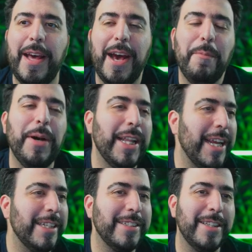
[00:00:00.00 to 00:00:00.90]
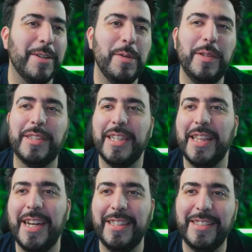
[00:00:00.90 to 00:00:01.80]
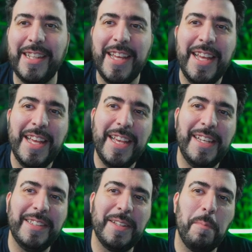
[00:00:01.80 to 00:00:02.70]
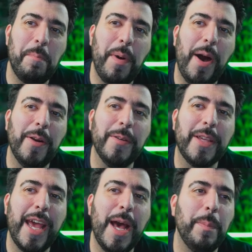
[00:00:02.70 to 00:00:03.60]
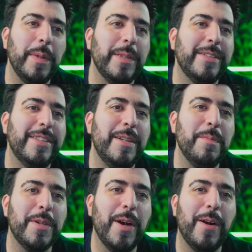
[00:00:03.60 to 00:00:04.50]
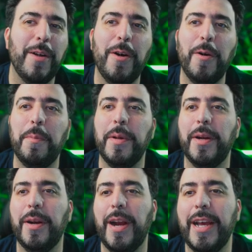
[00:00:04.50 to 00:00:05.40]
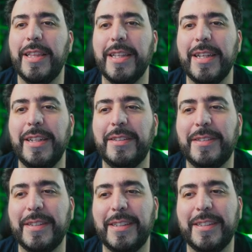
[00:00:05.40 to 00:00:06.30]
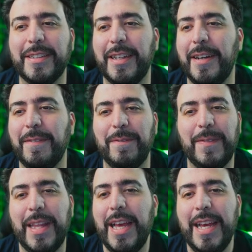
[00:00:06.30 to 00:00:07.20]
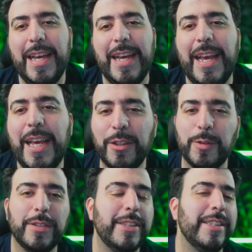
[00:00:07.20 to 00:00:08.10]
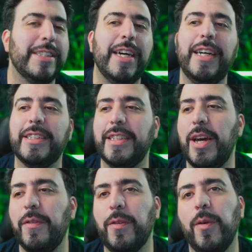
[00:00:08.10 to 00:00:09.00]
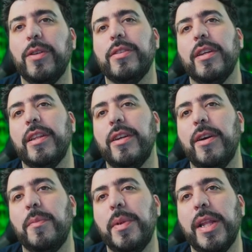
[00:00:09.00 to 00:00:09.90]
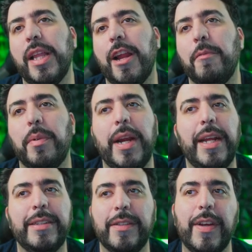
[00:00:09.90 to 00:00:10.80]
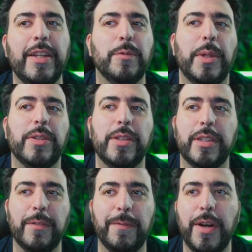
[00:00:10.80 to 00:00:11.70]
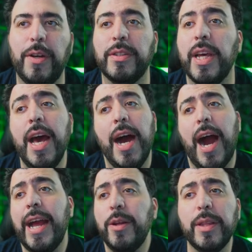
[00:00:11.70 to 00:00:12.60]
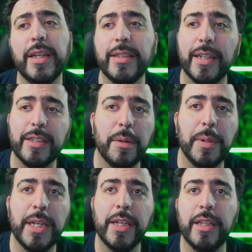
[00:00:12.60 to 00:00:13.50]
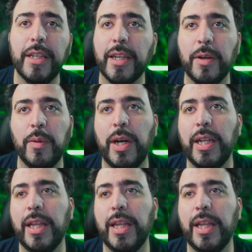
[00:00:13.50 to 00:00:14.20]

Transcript: But like I said, the coolest thing that I see is the bottle cap SIM card opener. I think that is such a interesting touch. Now, of course, there have been a lot of brands that have gotten special edition phones. I do think it's actually a pretty good looking one.